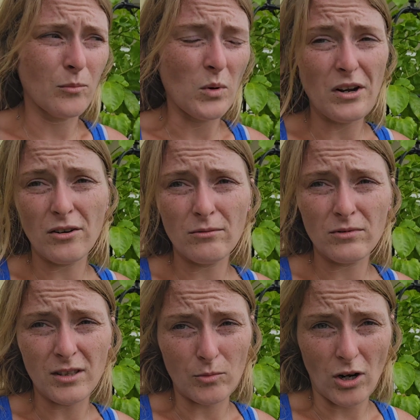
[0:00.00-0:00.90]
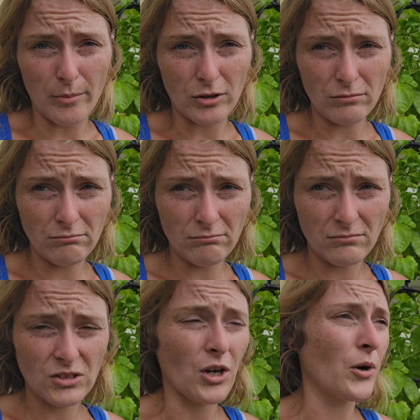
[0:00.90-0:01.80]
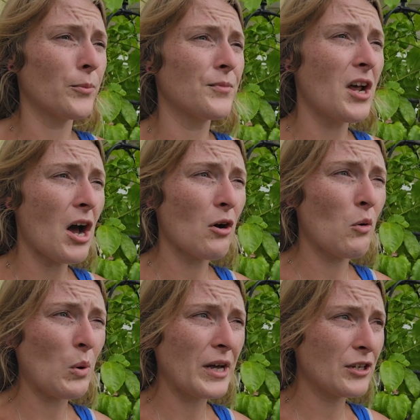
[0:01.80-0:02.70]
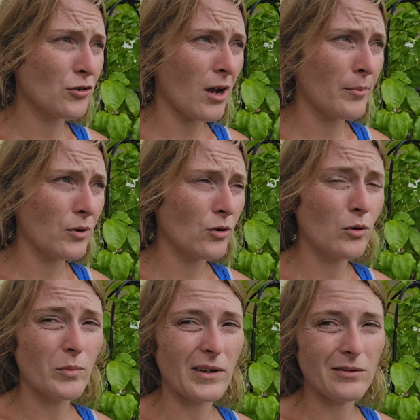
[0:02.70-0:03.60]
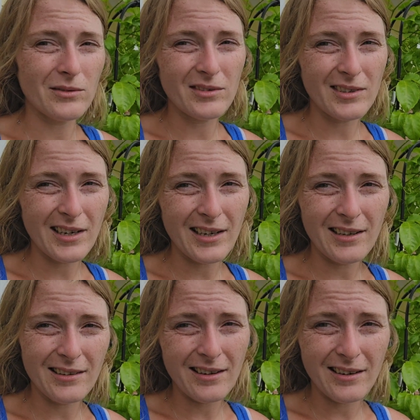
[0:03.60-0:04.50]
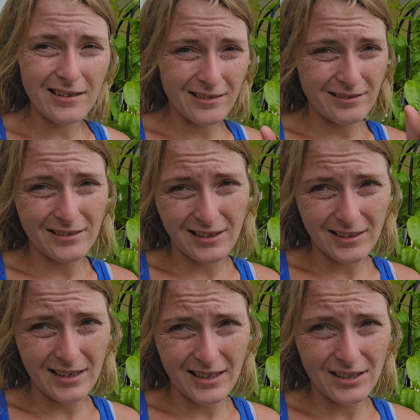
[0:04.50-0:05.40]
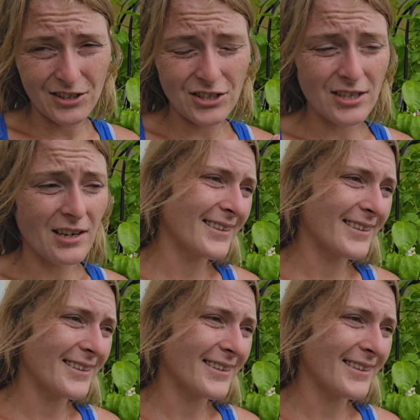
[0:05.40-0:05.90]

We are subtropical, so not quite tropical, but right there on the edge.